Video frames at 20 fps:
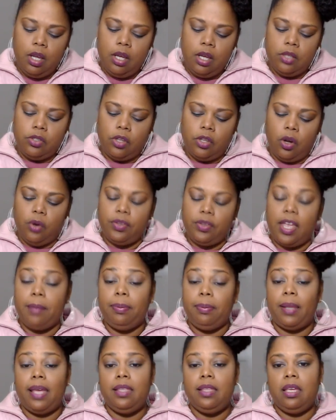So they
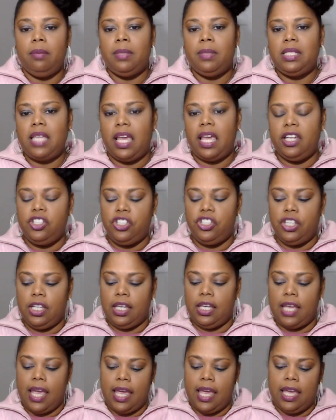play the imitation
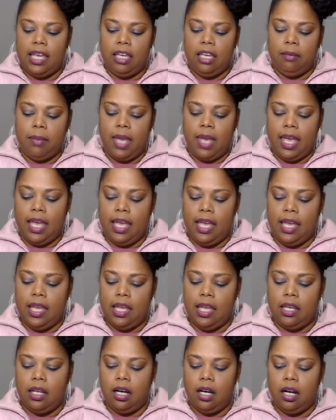game,
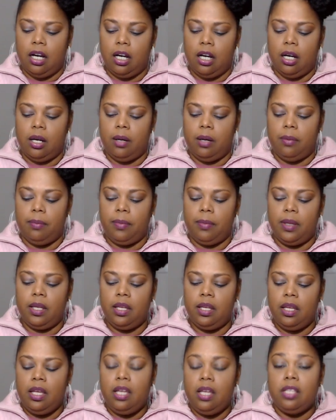and
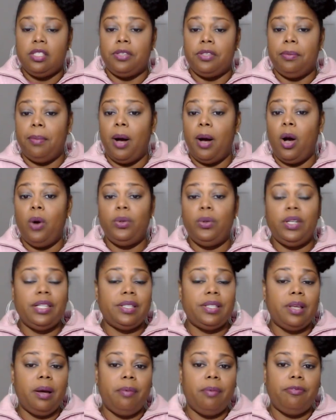Simone is
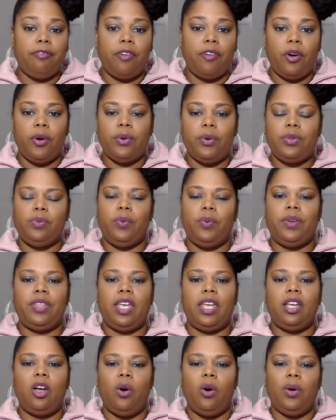up first, where
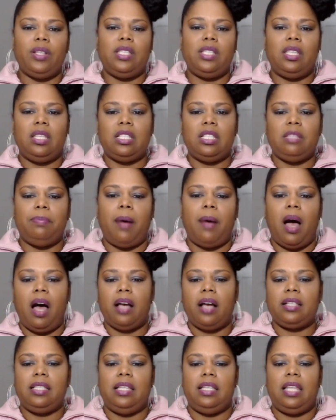they go into this
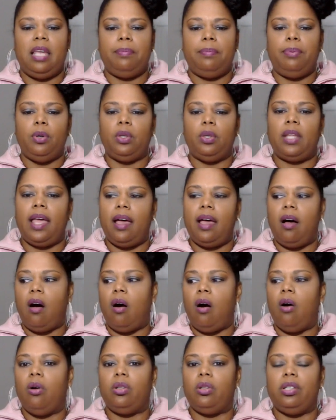box and they pull out
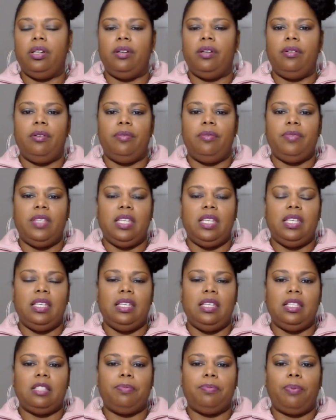all of
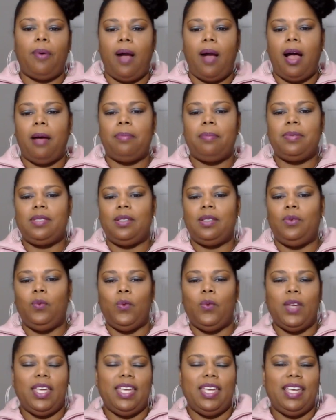these props and
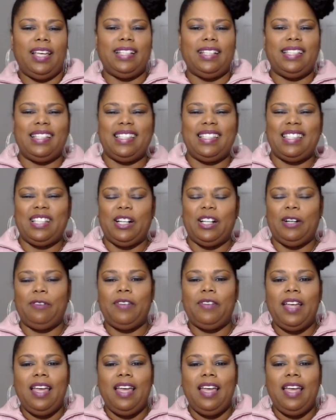wigs and stuff